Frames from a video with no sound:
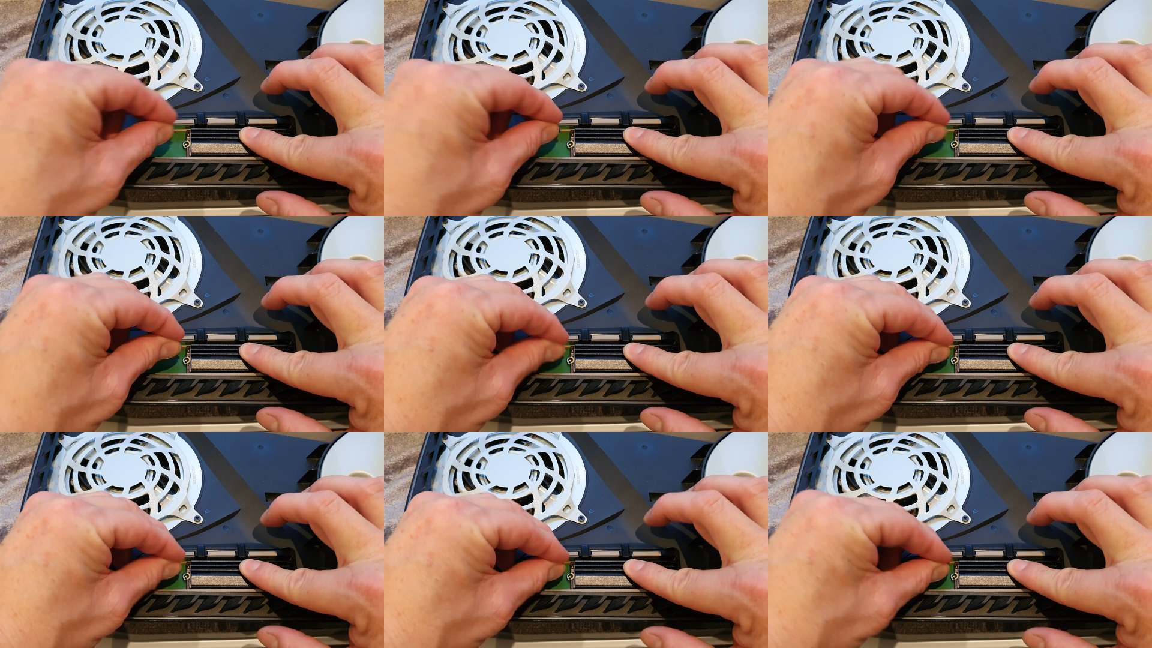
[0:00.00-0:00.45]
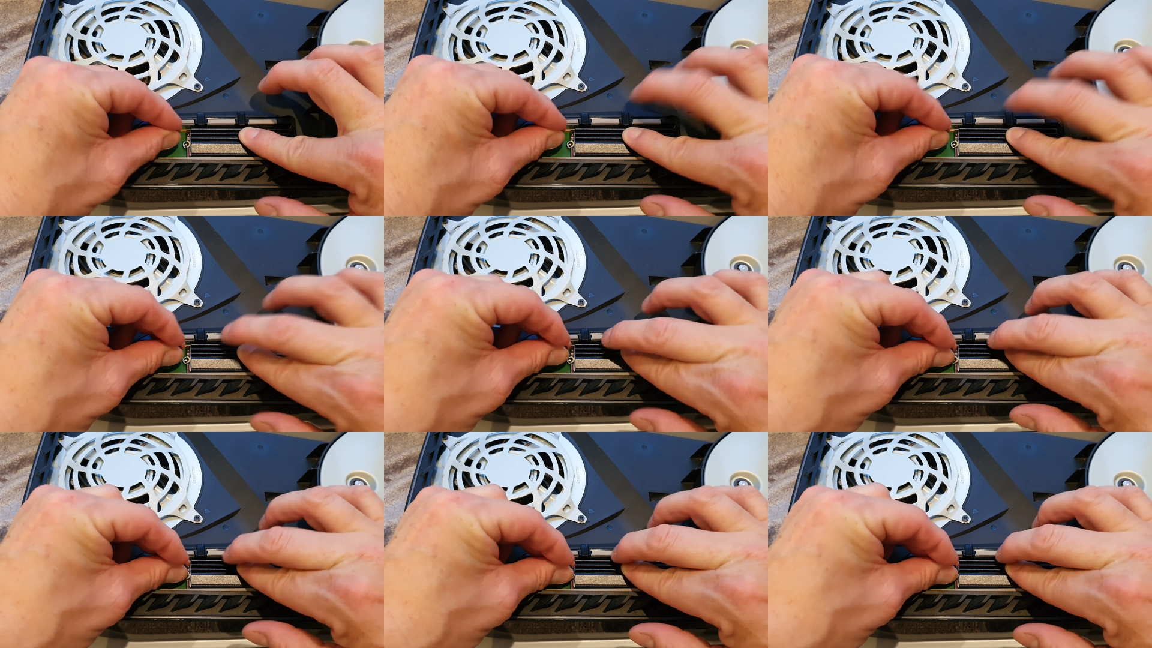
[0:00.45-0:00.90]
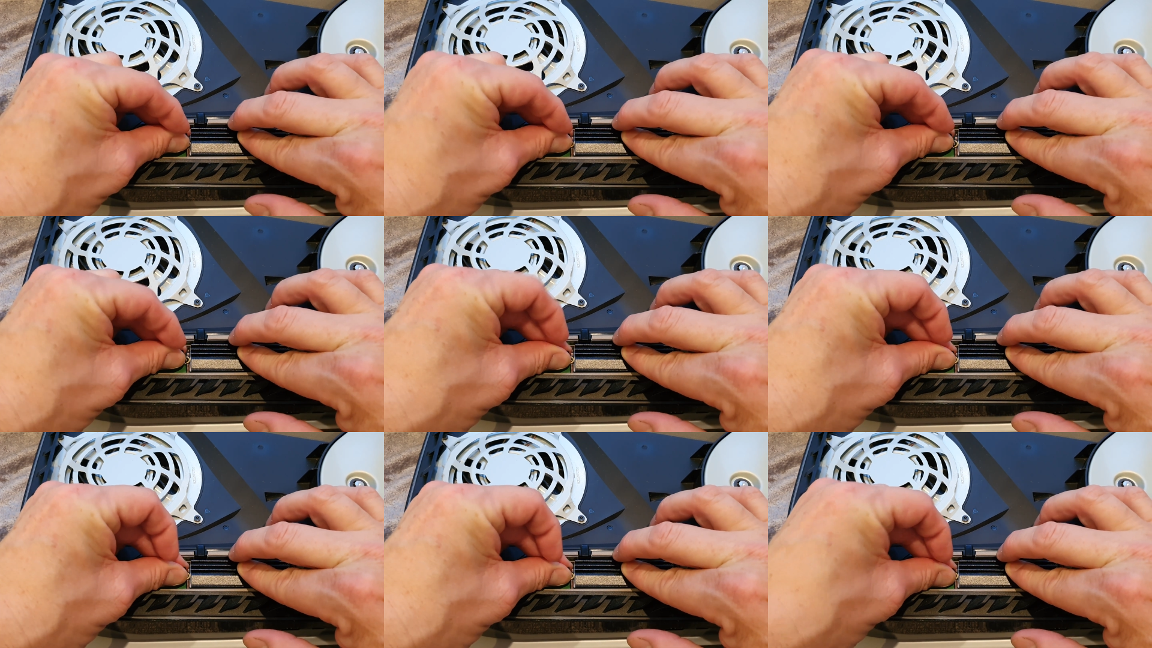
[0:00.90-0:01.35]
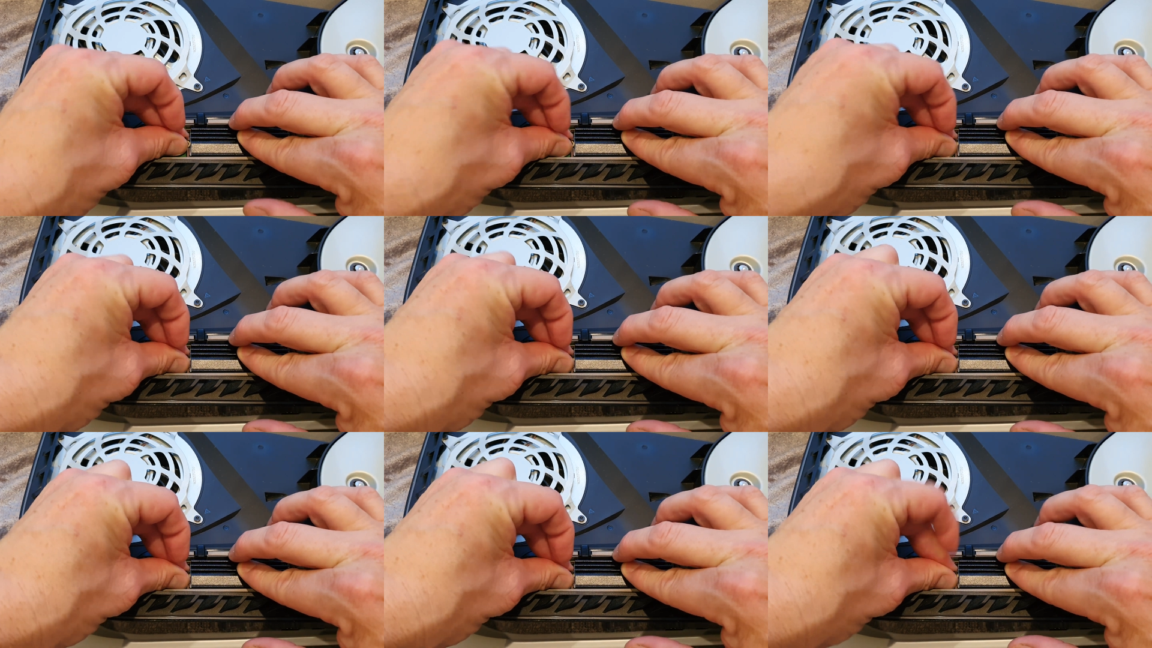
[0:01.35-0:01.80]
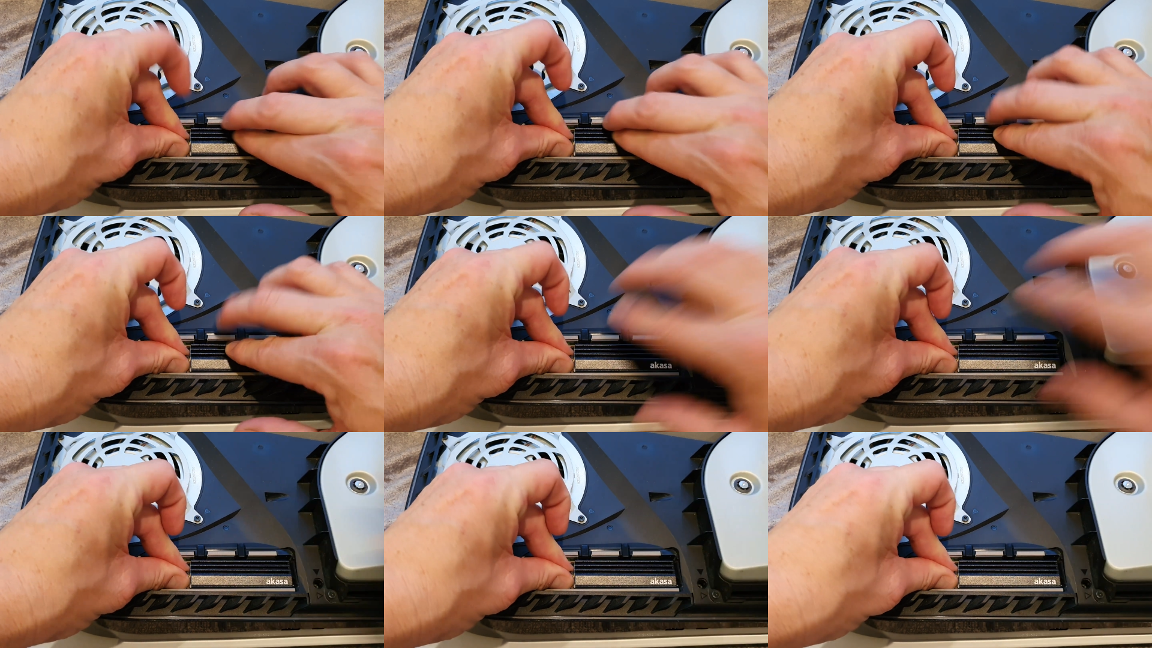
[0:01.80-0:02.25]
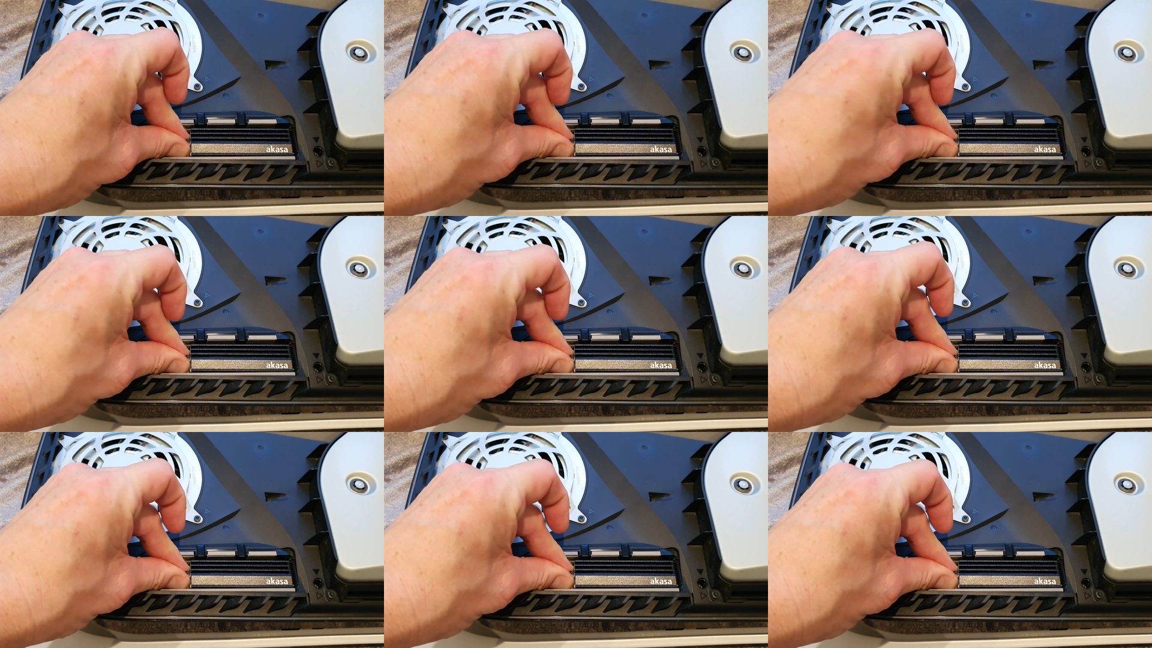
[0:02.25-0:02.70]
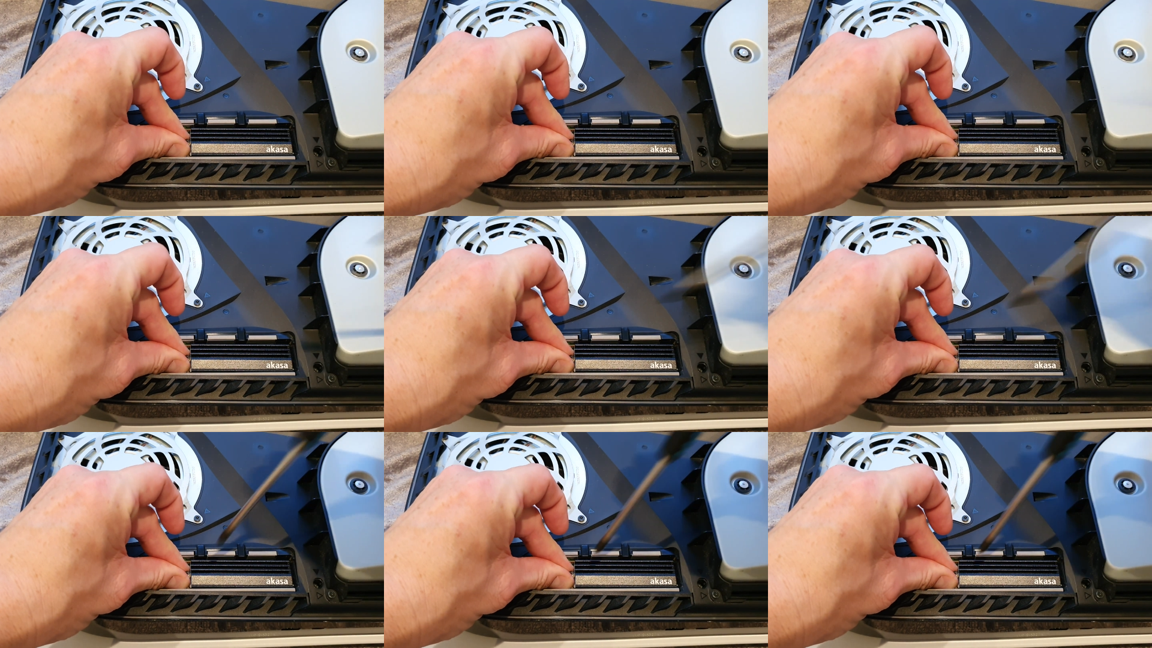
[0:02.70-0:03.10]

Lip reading: No face is visible, so there are no lips to read.